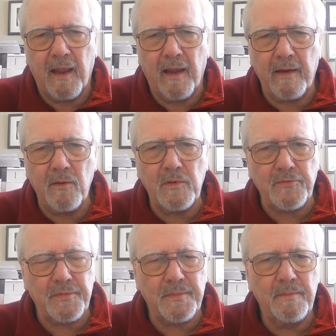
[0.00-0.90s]
And it
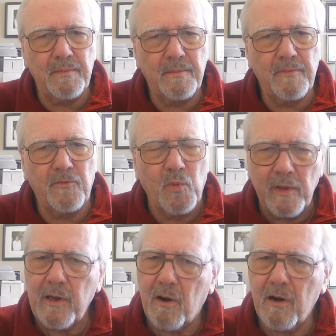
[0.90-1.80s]
was
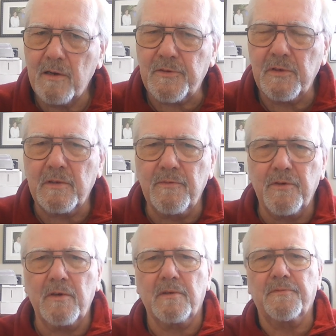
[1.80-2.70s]
really hard to
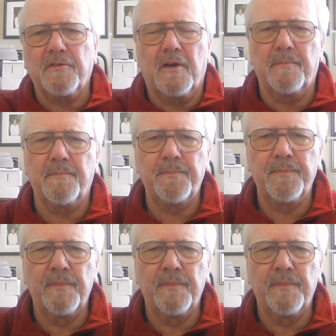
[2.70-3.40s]
convert from,